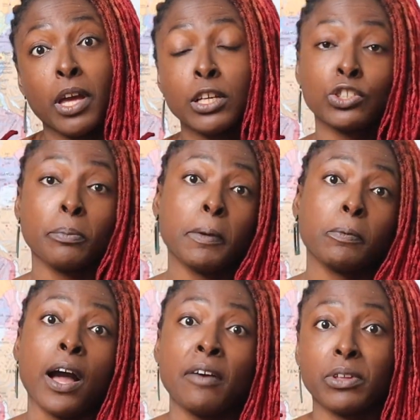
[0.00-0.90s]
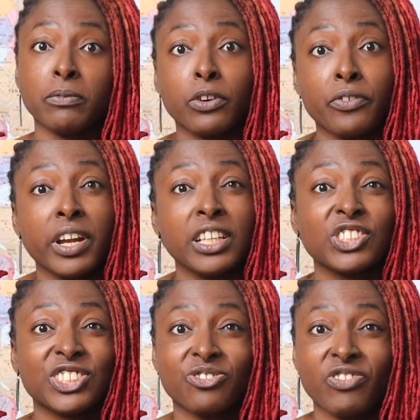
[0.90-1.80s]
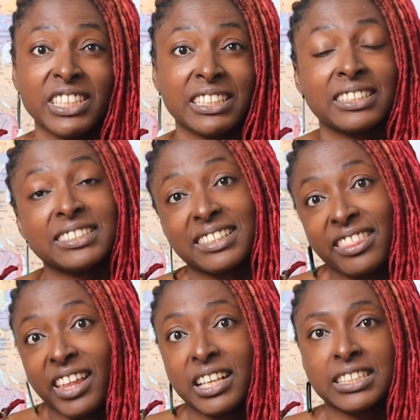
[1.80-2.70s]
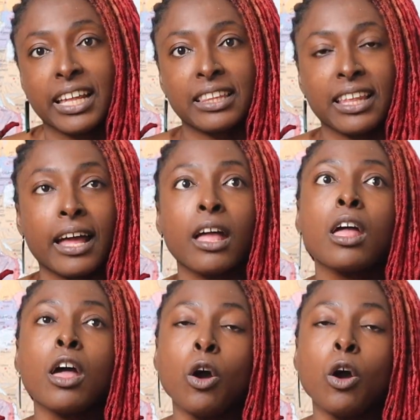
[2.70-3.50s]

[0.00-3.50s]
Some people have them for religious reasons and things like that.